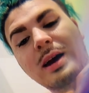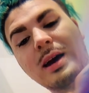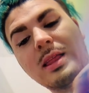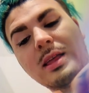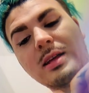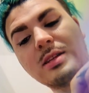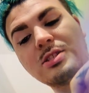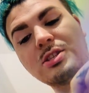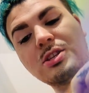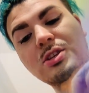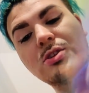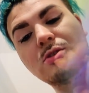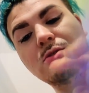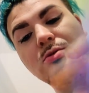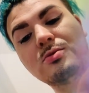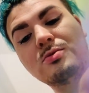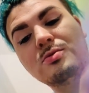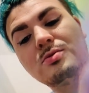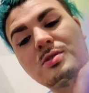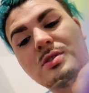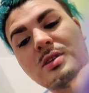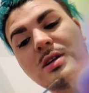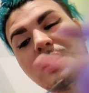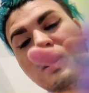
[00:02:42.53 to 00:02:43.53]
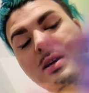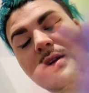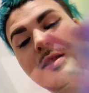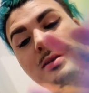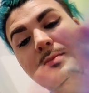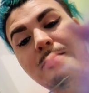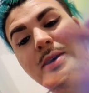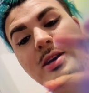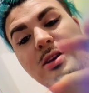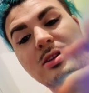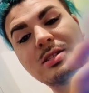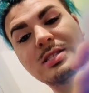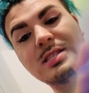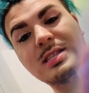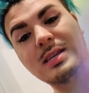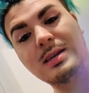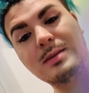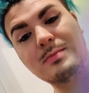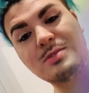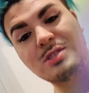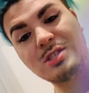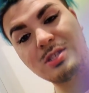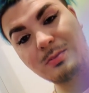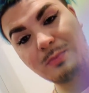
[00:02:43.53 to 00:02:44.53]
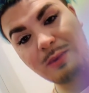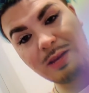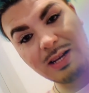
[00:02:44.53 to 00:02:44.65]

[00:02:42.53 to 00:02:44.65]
I like to use uh, the metal tip just